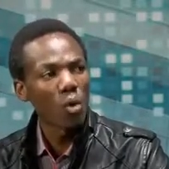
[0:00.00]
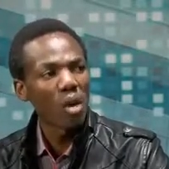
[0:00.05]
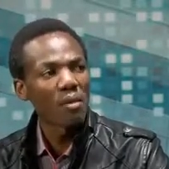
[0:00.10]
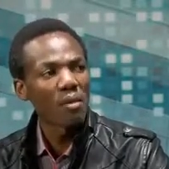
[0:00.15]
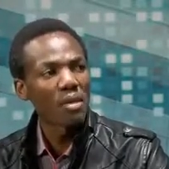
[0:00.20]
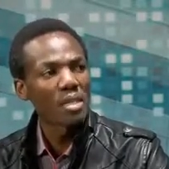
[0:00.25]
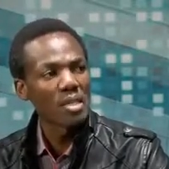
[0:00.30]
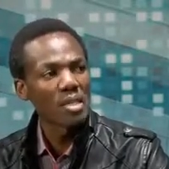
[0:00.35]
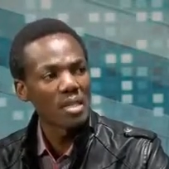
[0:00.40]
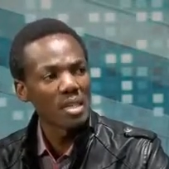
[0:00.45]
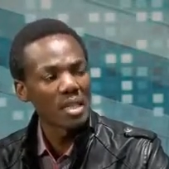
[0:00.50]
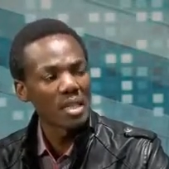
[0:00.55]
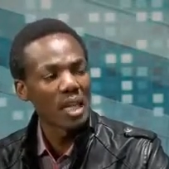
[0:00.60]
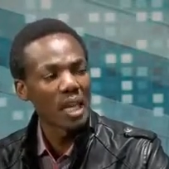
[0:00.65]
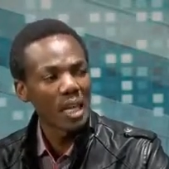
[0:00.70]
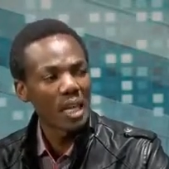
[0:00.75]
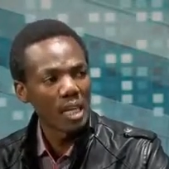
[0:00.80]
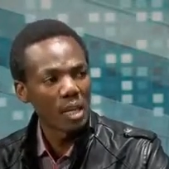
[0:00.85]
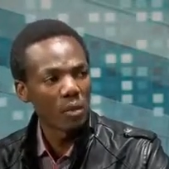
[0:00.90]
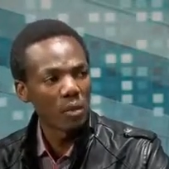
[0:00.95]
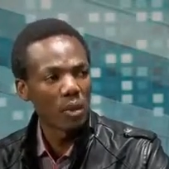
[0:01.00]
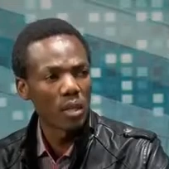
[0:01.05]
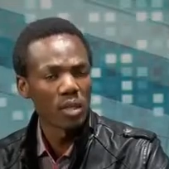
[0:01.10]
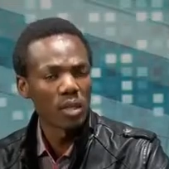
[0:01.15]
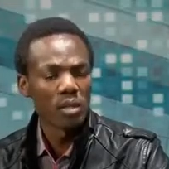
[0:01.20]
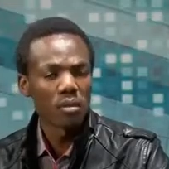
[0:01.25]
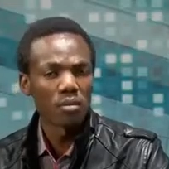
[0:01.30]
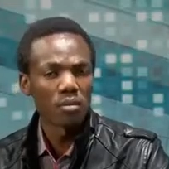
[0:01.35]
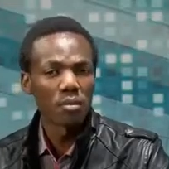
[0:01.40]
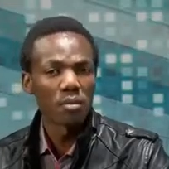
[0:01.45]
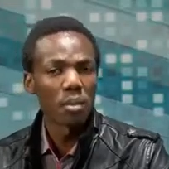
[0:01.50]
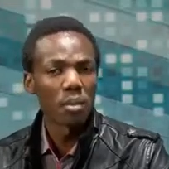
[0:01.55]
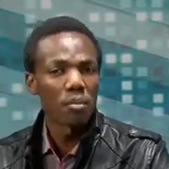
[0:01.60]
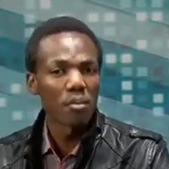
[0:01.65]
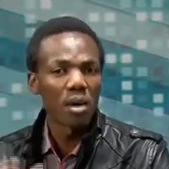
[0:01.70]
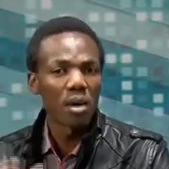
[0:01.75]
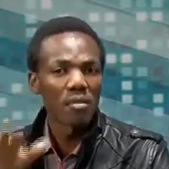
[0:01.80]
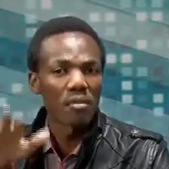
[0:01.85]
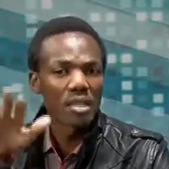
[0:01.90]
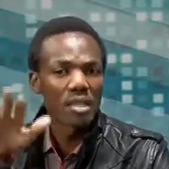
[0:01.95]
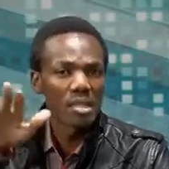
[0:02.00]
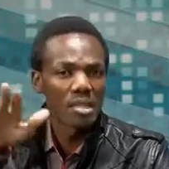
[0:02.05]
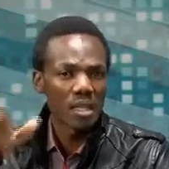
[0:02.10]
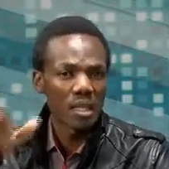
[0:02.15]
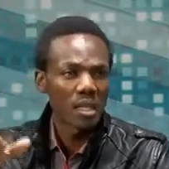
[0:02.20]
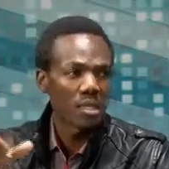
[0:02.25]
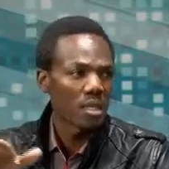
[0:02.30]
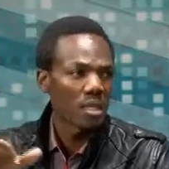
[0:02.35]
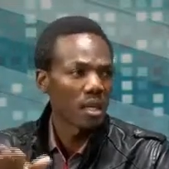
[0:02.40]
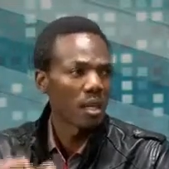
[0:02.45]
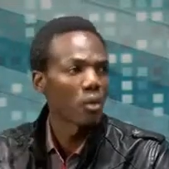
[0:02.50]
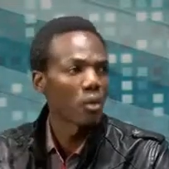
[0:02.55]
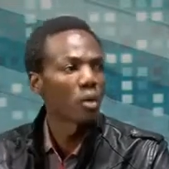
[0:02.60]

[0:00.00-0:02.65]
we haven't seen anyone from the private sector